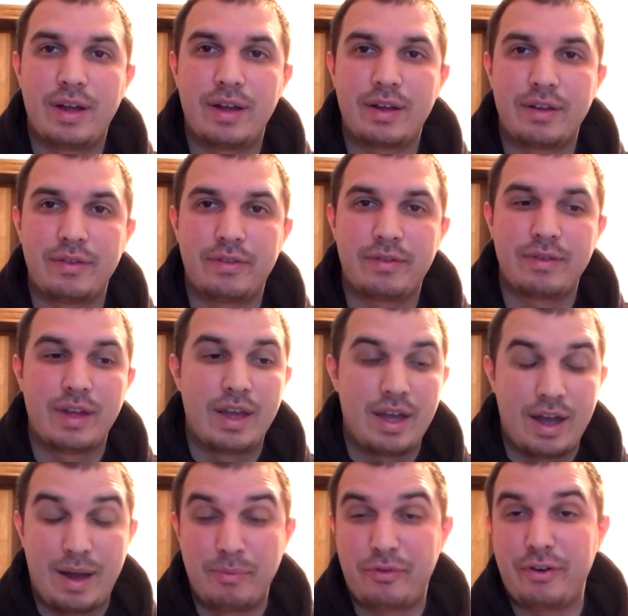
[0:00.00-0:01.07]
because
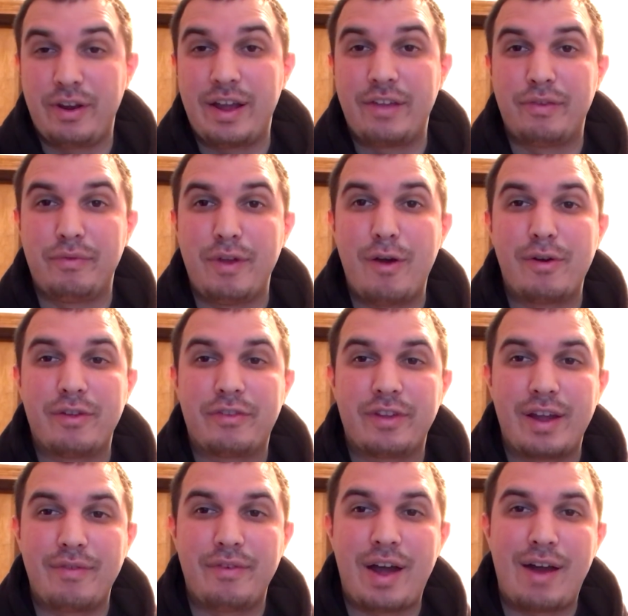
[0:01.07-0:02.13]
I'm sure you guys have noticed that
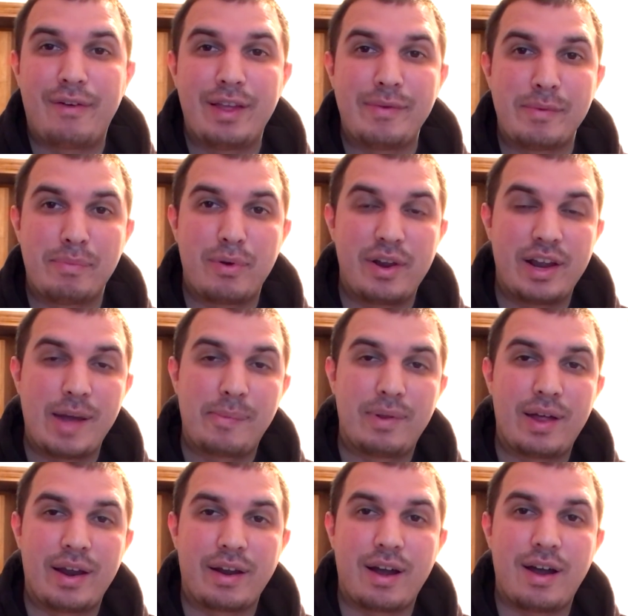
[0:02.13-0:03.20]
I've not really been putting up a
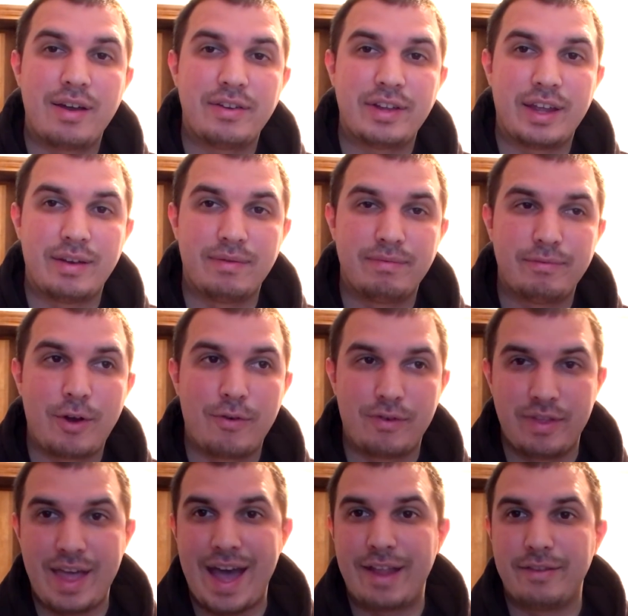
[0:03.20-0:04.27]
lot of content
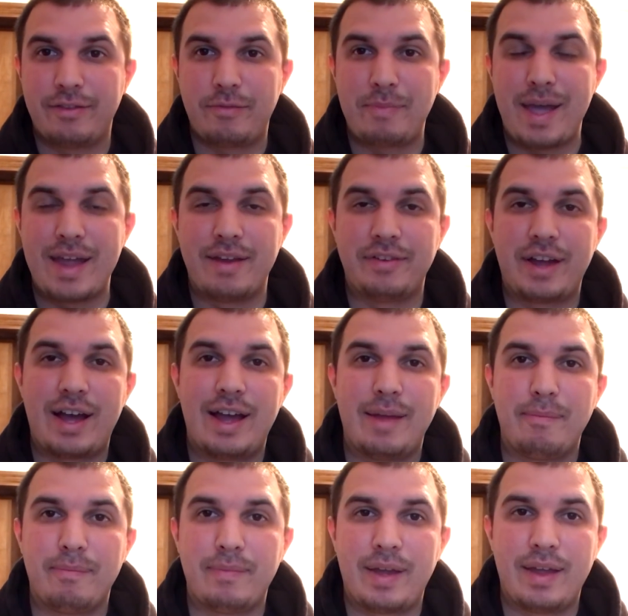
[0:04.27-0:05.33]
over that span of
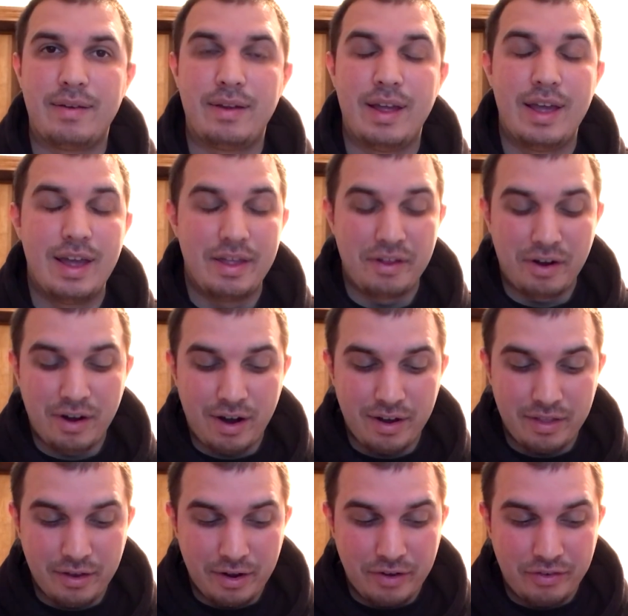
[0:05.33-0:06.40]
time, and
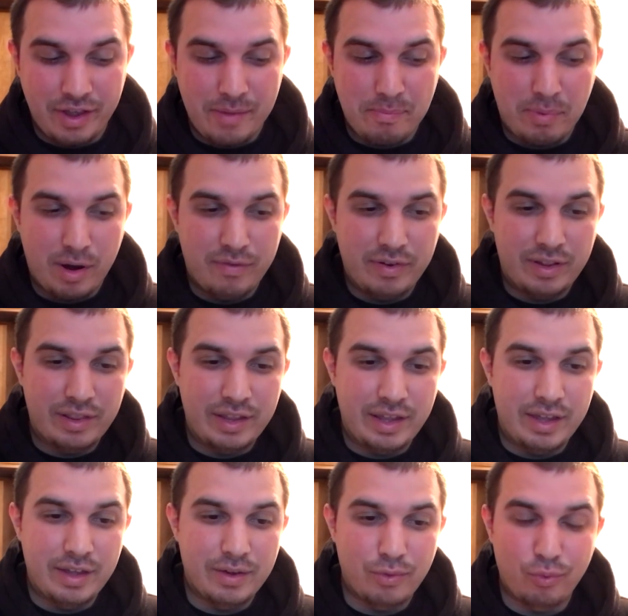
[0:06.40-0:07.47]
there is a
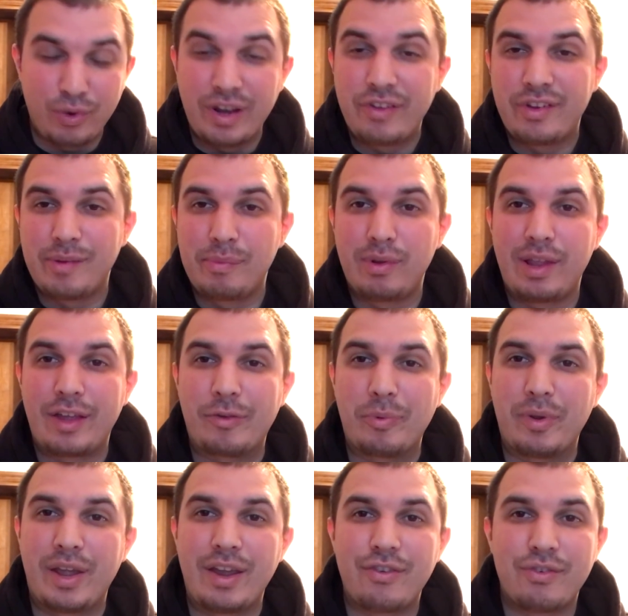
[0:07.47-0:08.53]
perfectly reasonable
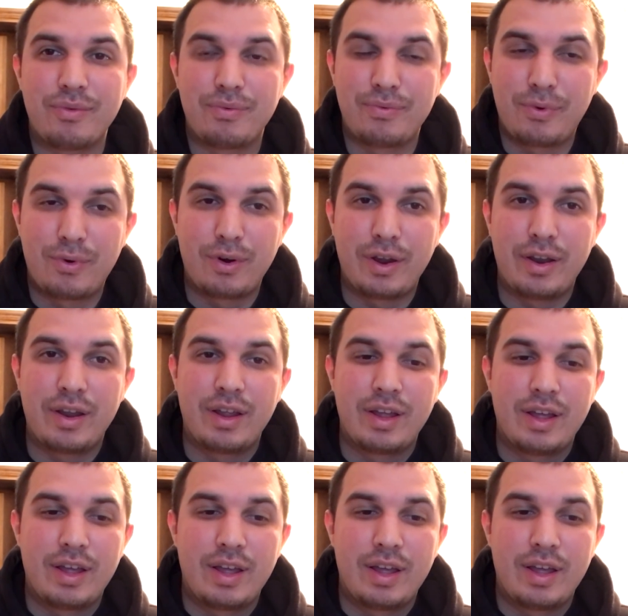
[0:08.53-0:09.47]
explanation for it.